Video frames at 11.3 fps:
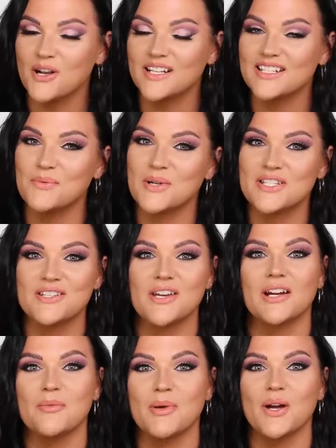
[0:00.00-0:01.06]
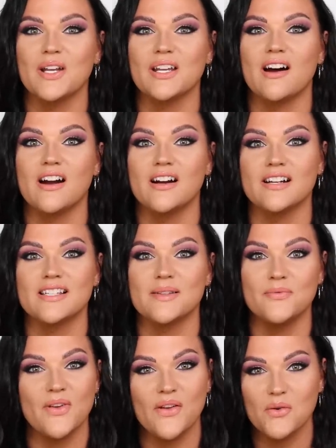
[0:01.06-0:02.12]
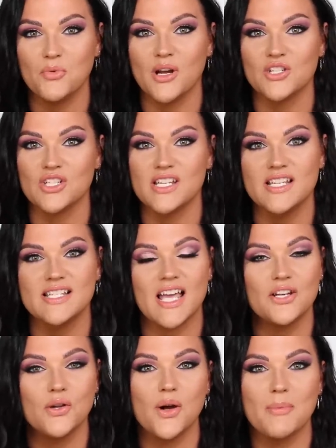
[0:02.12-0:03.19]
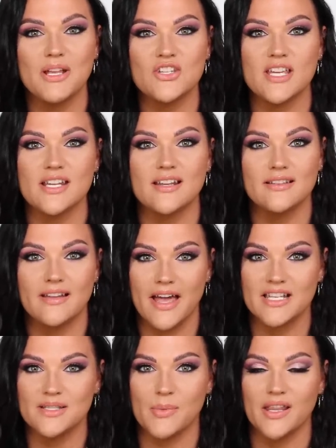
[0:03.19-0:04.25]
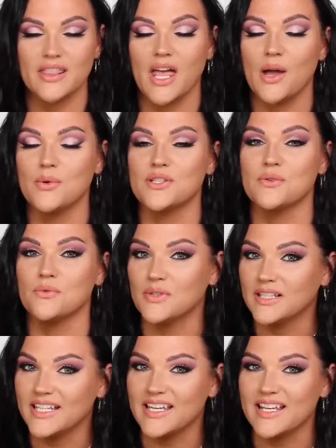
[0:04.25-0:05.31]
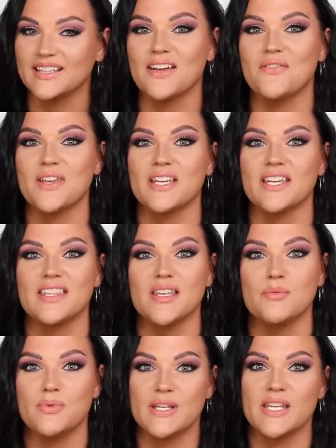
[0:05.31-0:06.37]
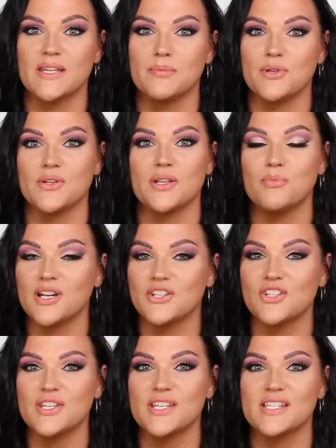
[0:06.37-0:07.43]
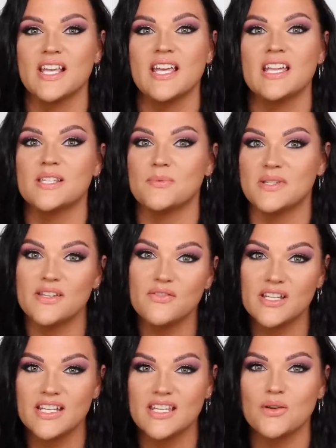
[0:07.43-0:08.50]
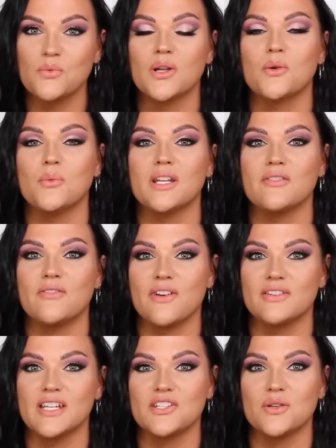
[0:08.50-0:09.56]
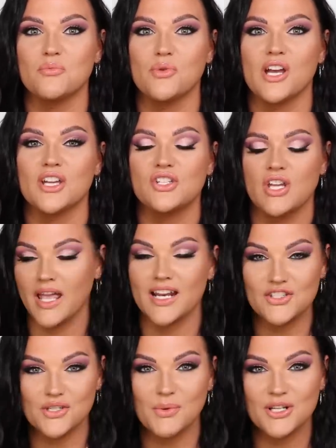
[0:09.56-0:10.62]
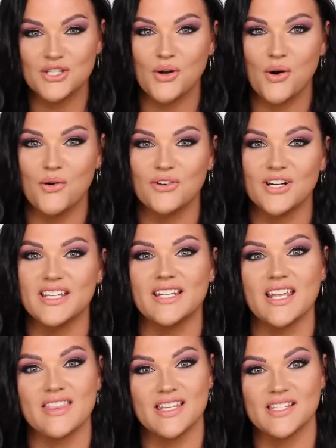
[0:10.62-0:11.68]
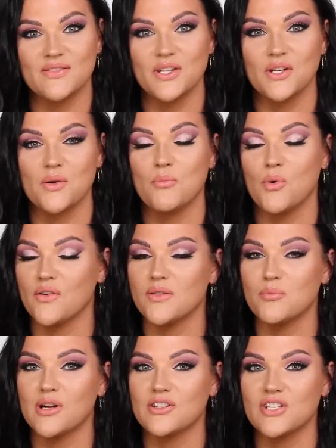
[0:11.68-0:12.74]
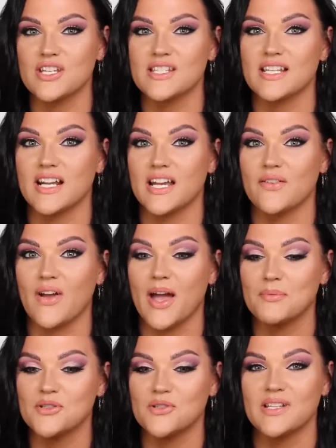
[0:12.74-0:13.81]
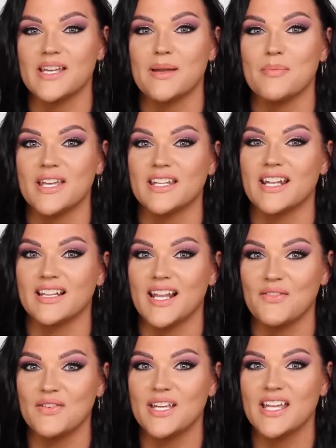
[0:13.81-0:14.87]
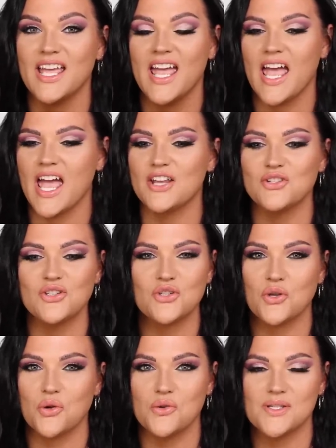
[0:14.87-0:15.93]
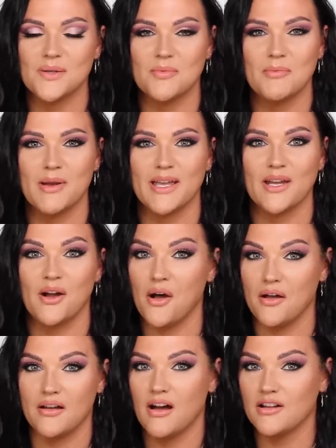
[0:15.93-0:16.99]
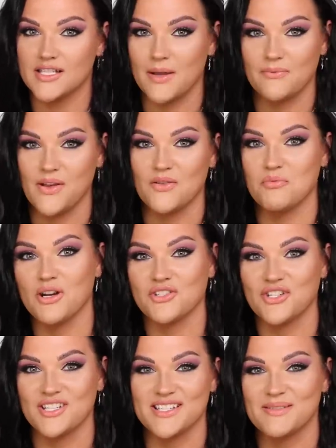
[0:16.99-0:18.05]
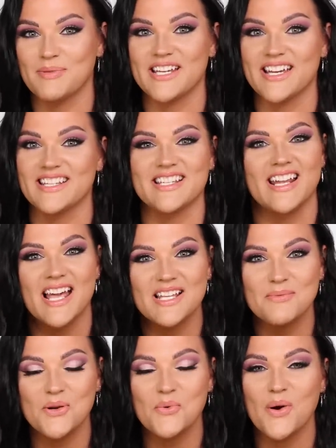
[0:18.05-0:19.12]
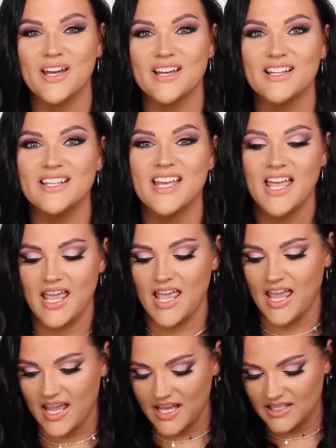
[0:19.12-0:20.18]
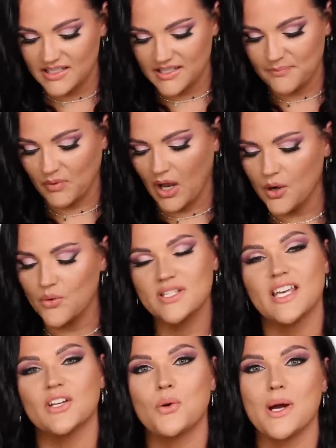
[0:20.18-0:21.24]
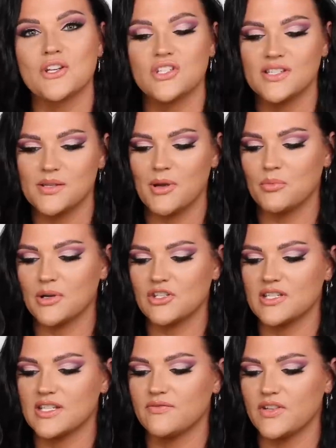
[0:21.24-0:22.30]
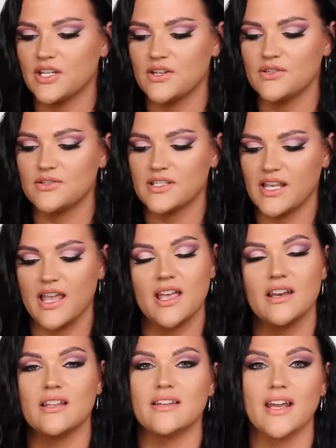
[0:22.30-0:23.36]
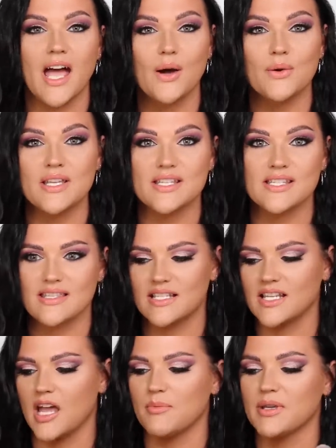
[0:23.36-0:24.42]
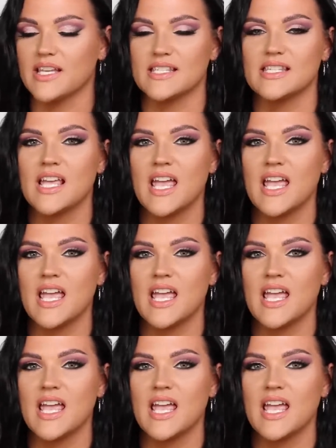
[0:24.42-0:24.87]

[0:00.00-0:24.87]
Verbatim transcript: product I wanted to talk about are some favorite brushes. I know I mentioned last month I was really loving the BK Beauty brushes, specifically the 101 foundation brush. And I just wanted to go over in this video more of the brushes that I have absolutely been loving and just show you some of my all-time favorite brushes, because it has been a while and I always get questions about brushes and videos, and now is the time because